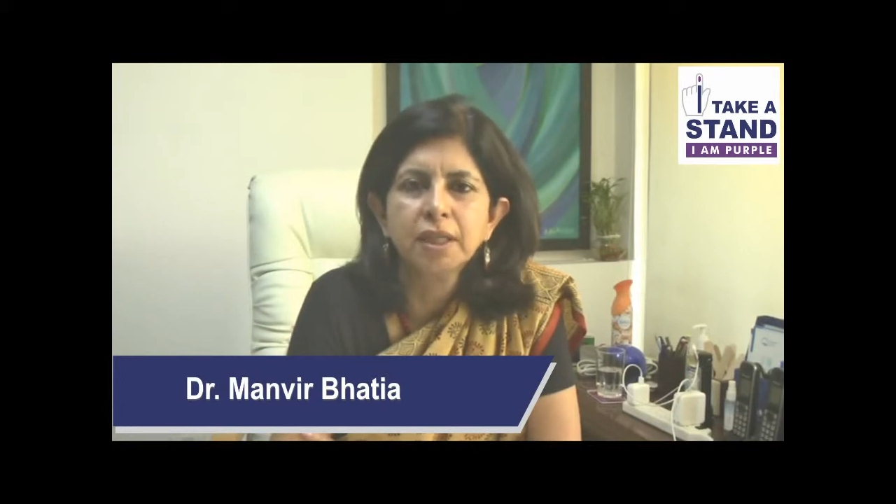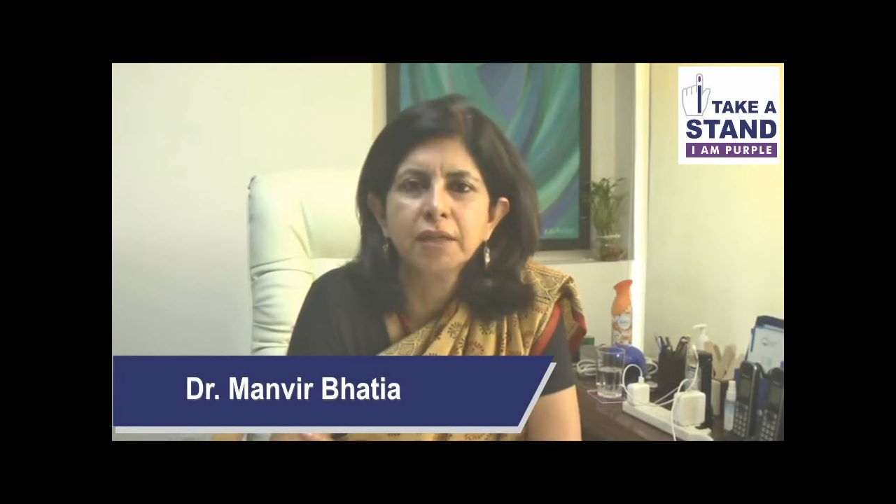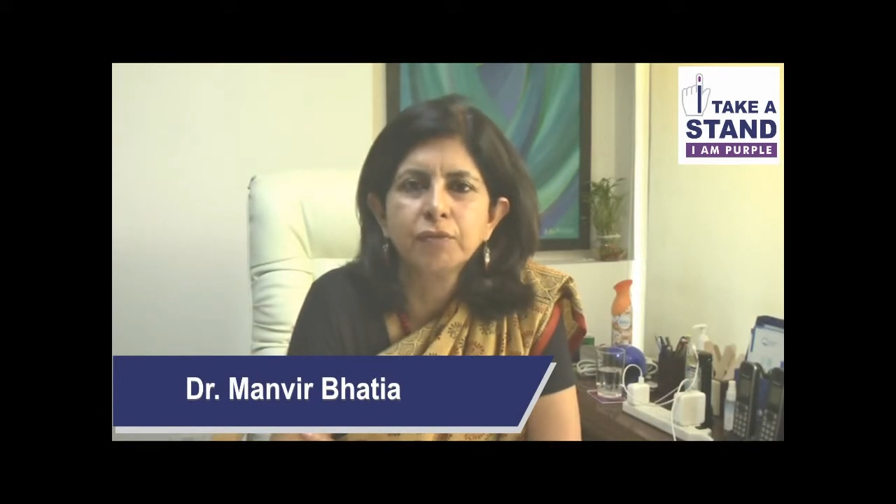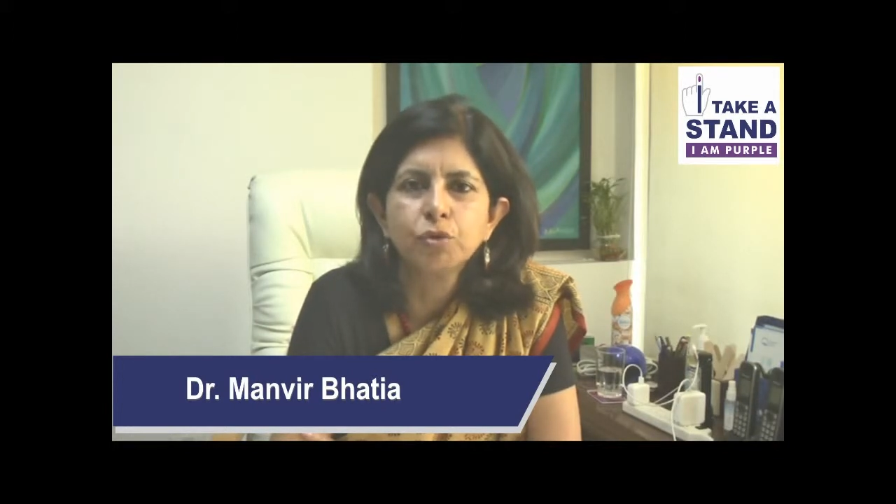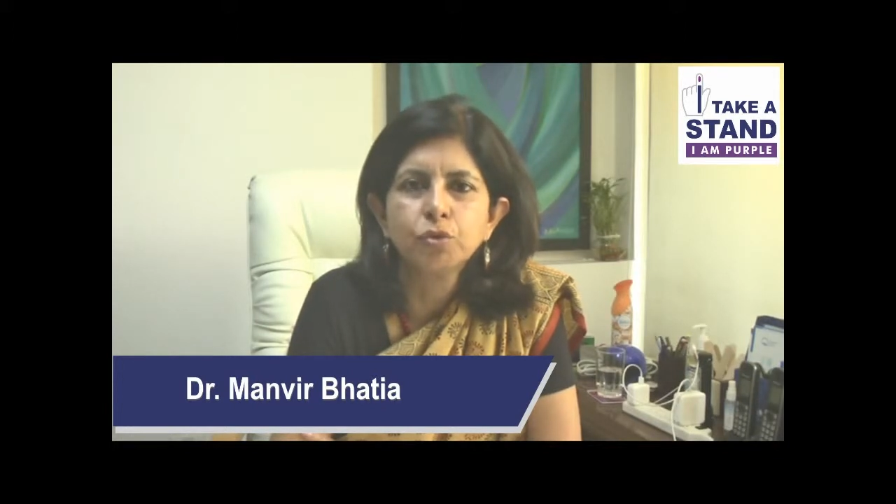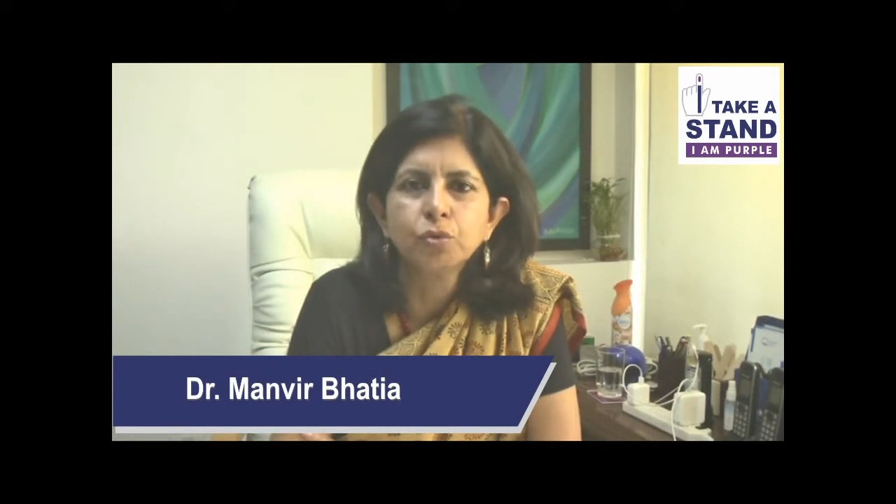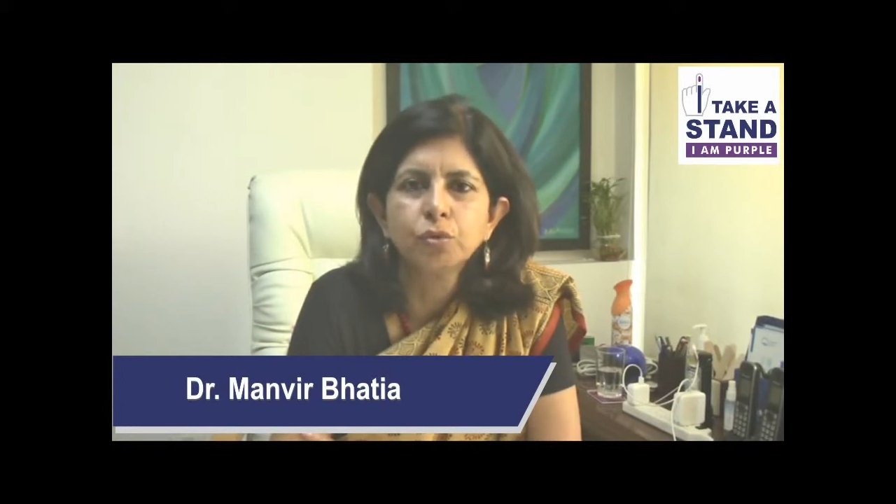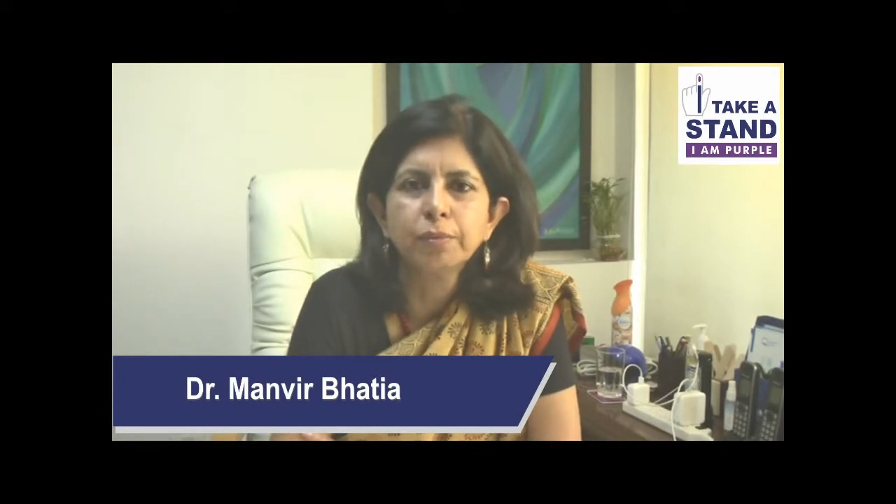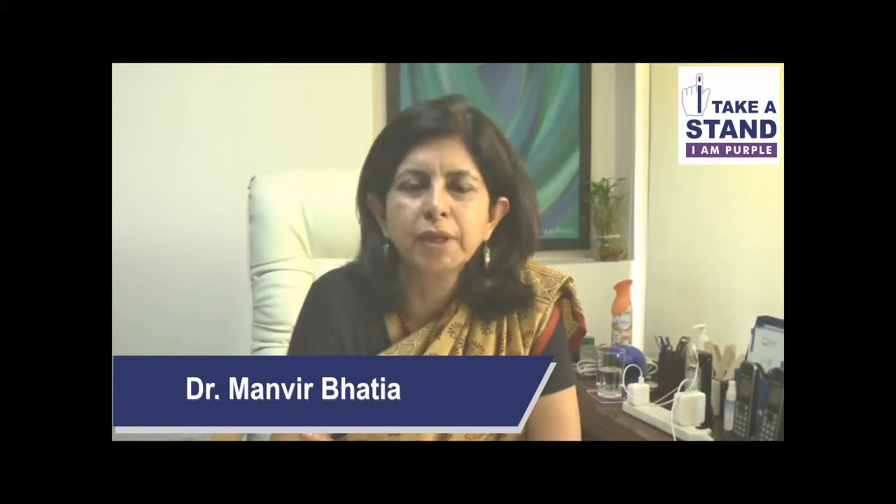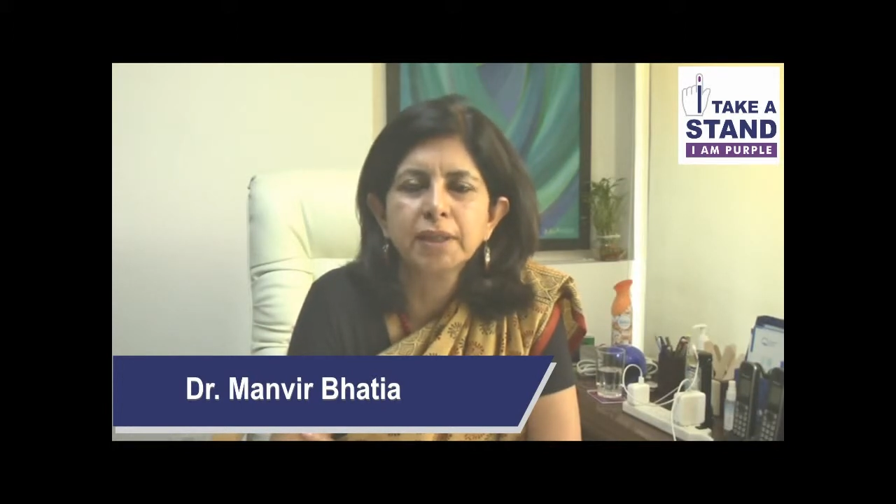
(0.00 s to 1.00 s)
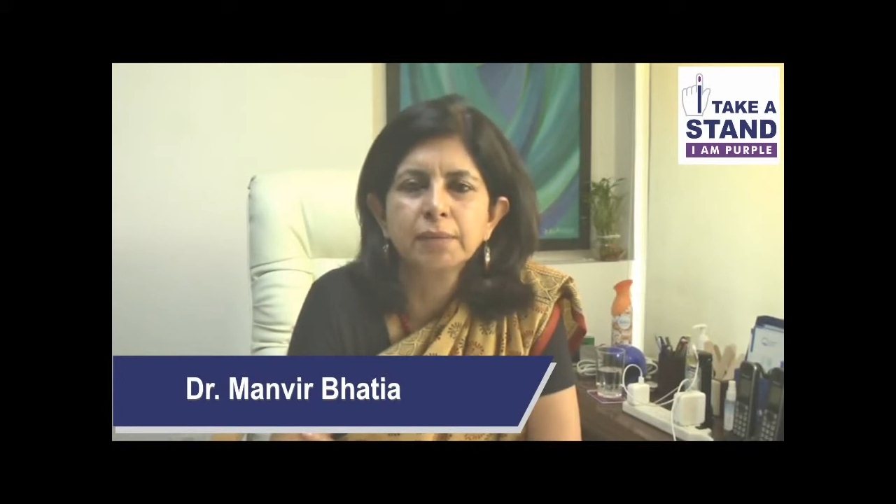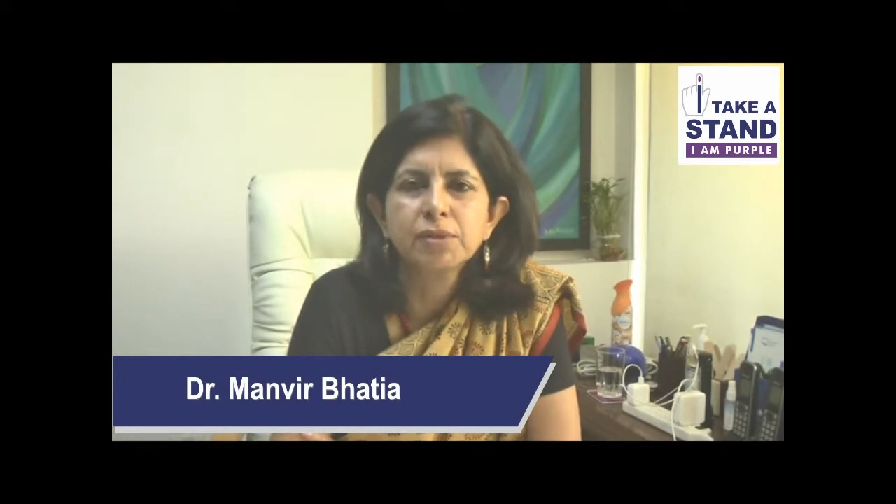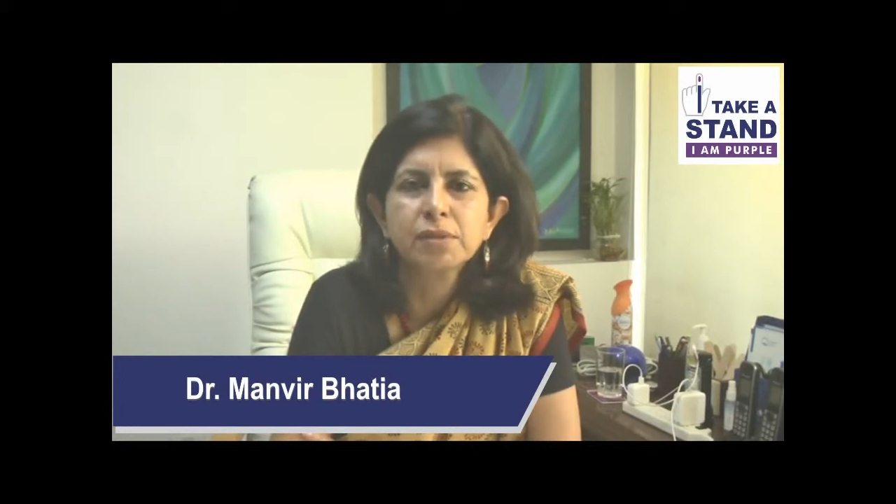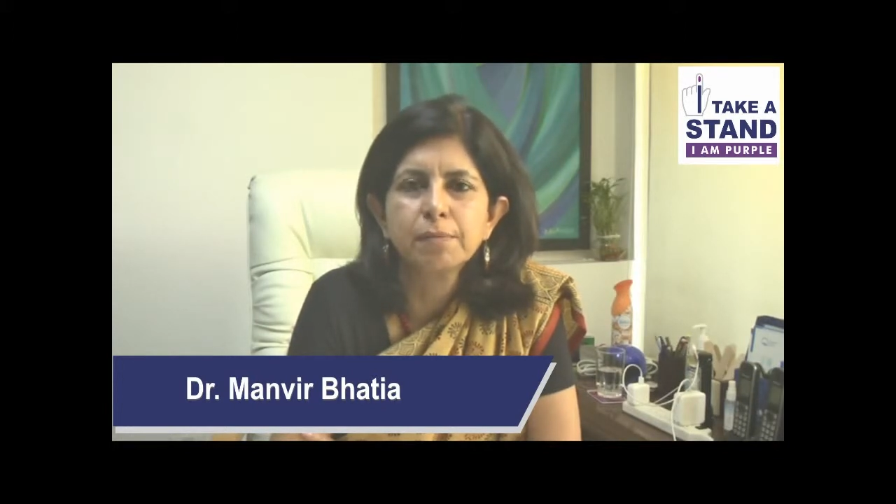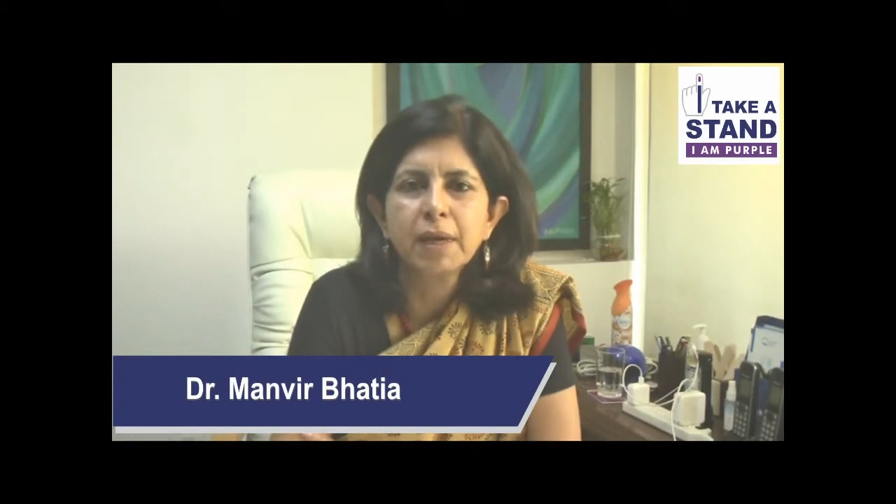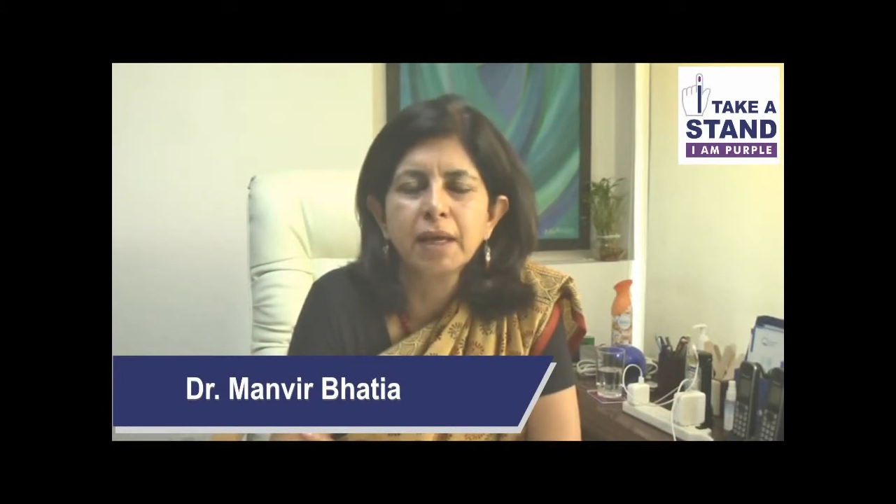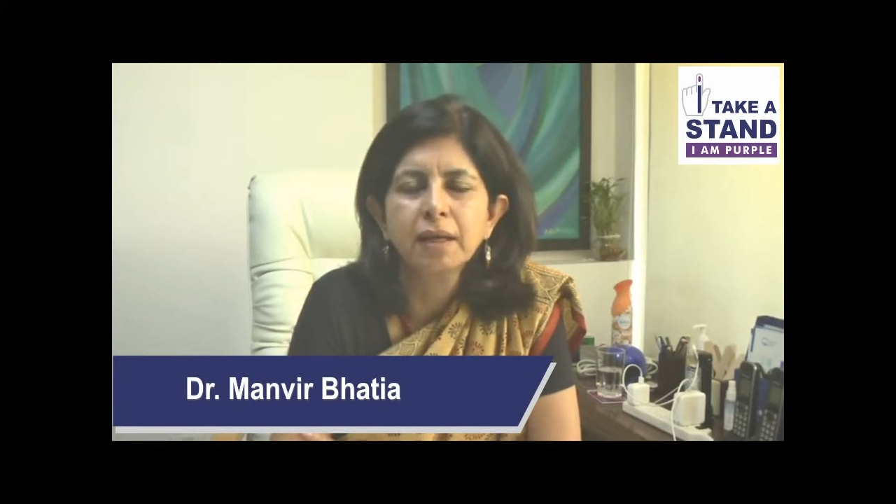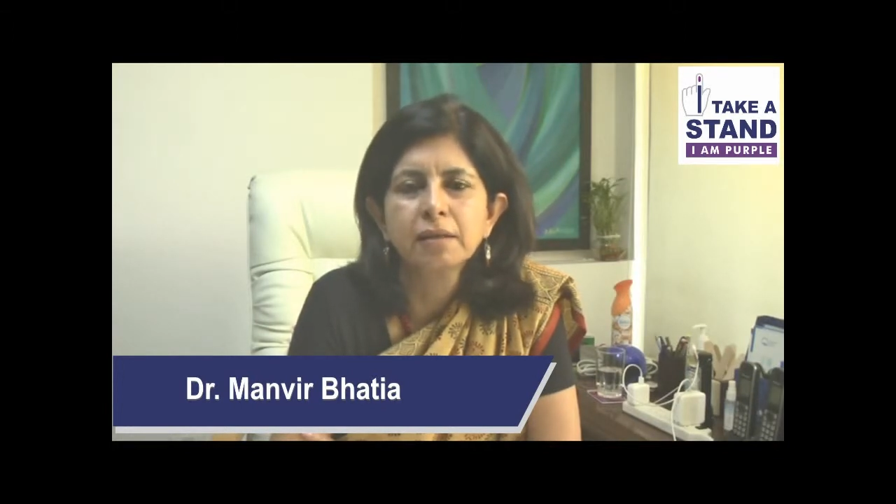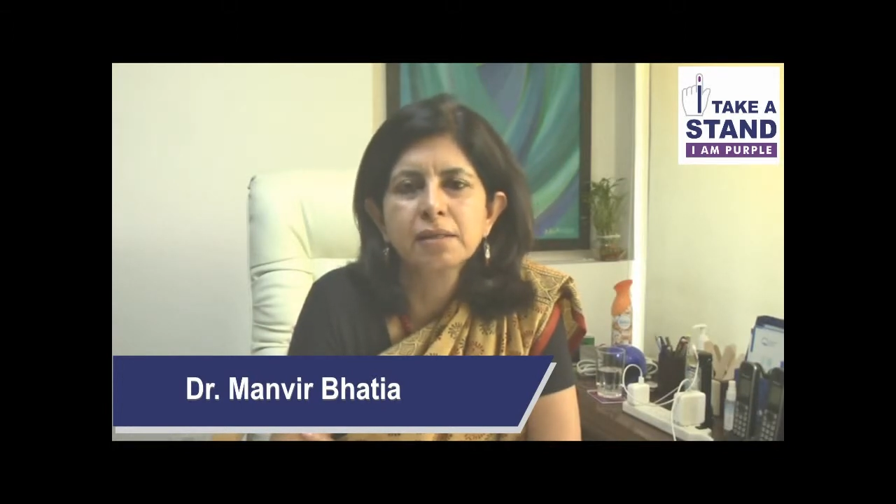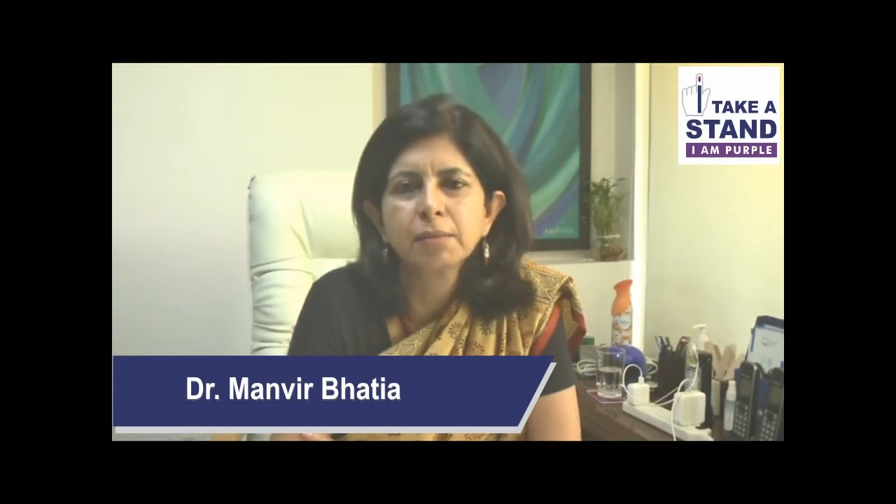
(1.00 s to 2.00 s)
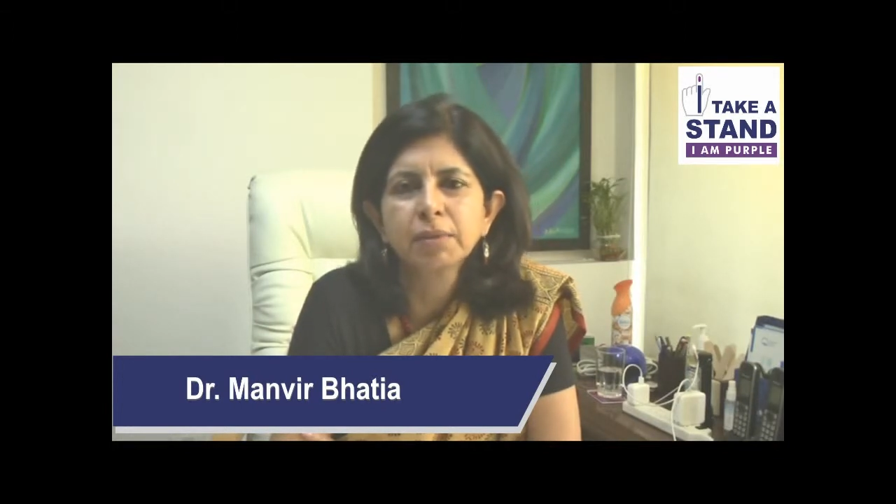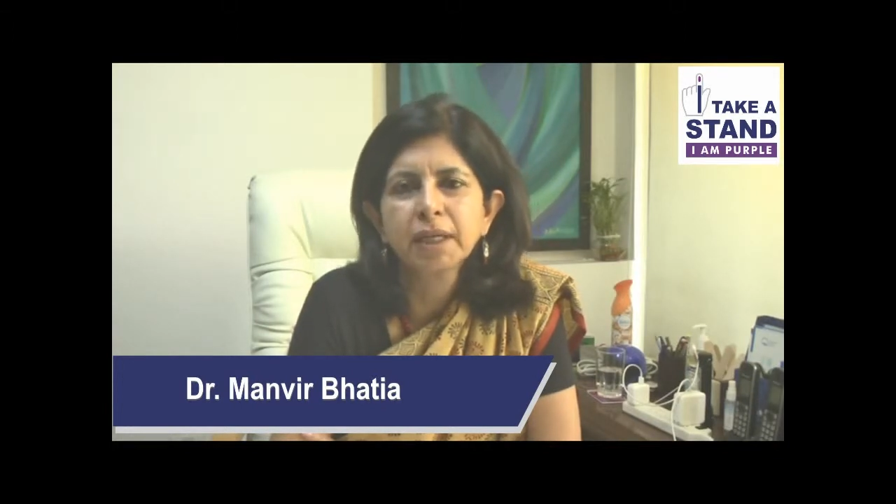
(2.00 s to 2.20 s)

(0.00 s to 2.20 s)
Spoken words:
if you make them smell some